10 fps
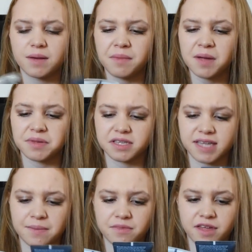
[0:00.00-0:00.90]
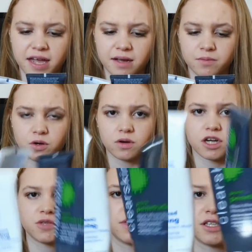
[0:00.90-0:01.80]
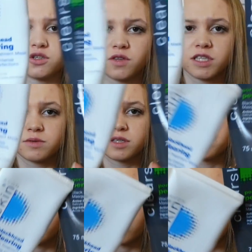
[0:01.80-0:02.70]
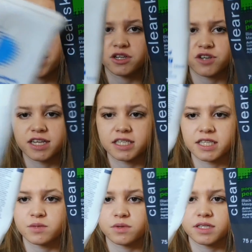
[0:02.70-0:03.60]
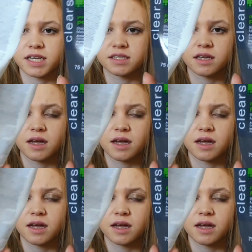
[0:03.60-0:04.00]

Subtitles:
might be the same thing. I'm not 100% sure. This one says pore penetrating, this one says